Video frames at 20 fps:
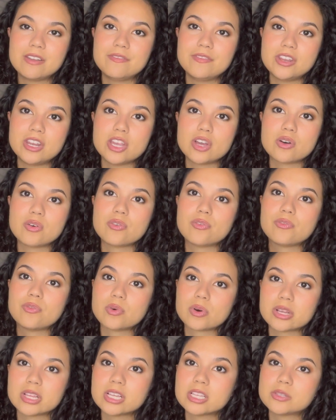video
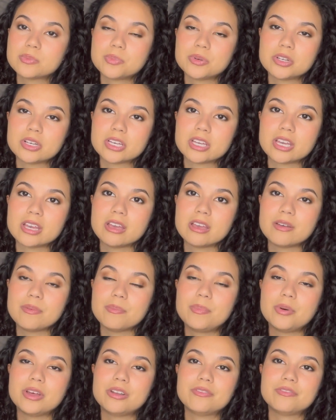for this book,
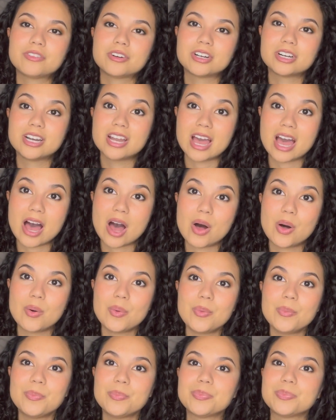but for
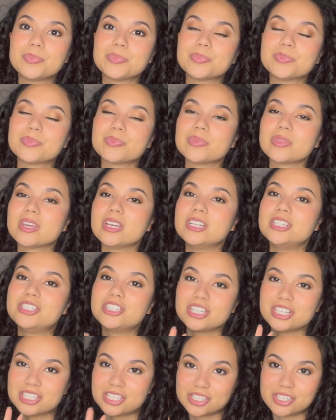now,
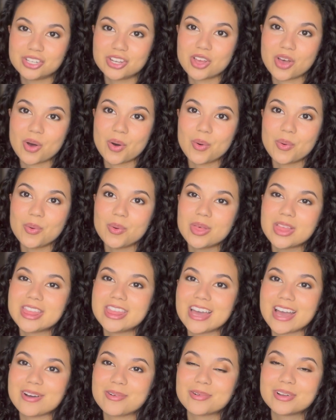just know
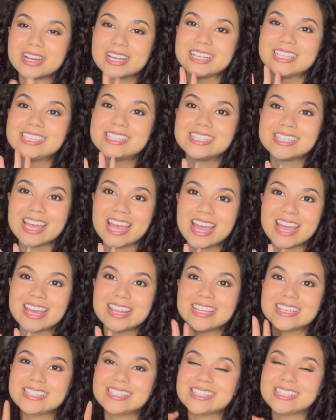that when I say
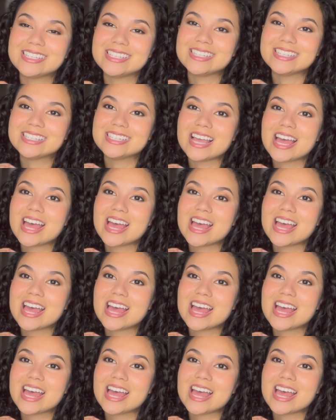this is